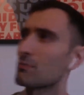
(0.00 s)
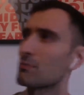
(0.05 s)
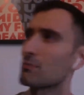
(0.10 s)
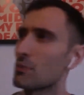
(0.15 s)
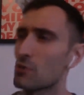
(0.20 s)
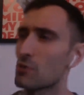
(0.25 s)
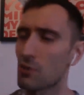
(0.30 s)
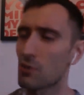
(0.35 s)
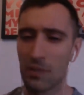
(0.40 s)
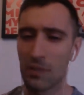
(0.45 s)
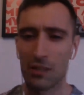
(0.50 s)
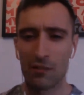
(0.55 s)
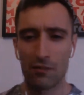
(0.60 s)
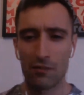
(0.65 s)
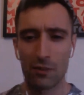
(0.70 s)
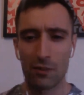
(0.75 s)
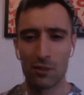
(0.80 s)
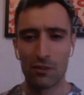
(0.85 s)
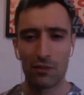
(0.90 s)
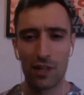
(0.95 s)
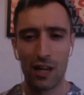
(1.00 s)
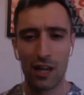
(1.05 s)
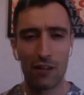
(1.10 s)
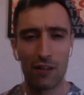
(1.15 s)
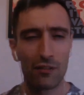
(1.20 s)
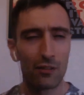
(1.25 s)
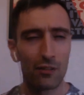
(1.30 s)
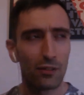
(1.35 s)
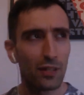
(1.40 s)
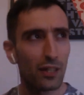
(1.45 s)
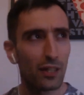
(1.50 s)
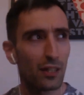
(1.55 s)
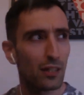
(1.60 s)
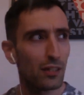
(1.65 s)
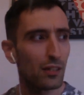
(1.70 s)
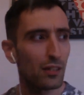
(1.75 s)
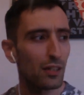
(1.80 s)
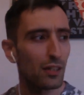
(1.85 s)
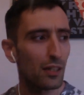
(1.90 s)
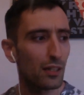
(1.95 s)
music be the food of love and all that kind
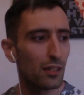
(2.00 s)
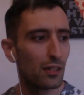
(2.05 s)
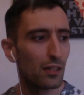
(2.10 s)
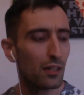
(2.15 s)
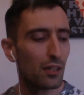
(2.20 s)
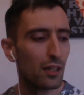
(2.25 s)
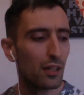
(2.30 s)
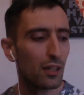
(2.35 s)
of thing, and